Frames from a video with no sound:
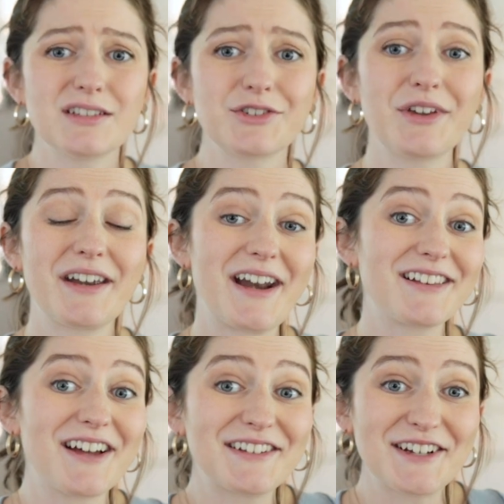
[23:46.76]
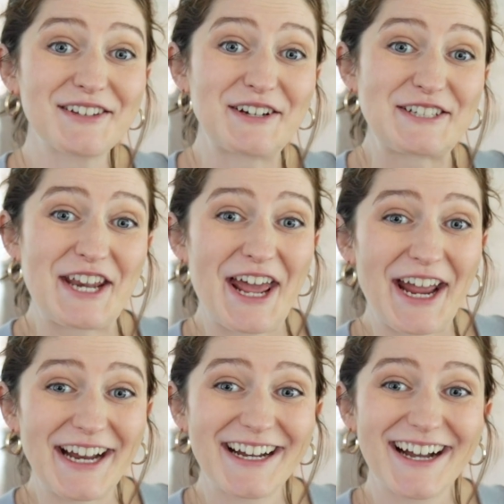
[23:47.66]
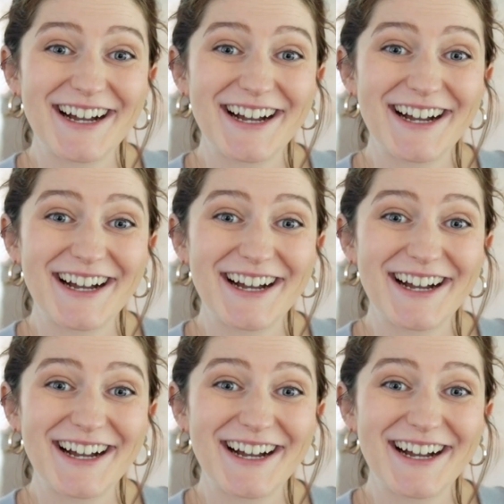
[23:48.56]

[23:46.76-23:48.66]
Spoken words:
So yeah, not a lot of luck there today.